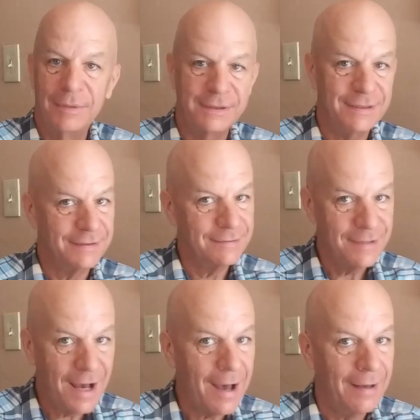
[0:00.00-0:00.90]
but she is
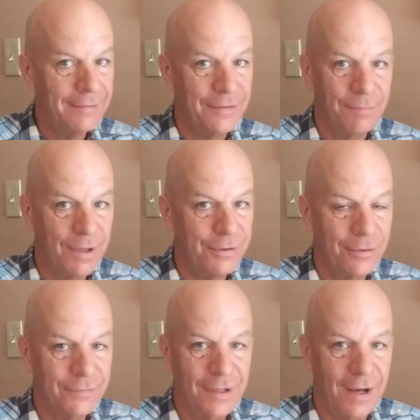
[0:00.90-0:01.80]
not the
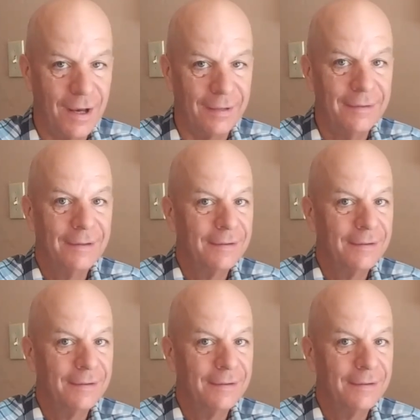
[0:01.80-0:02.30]
mother of God.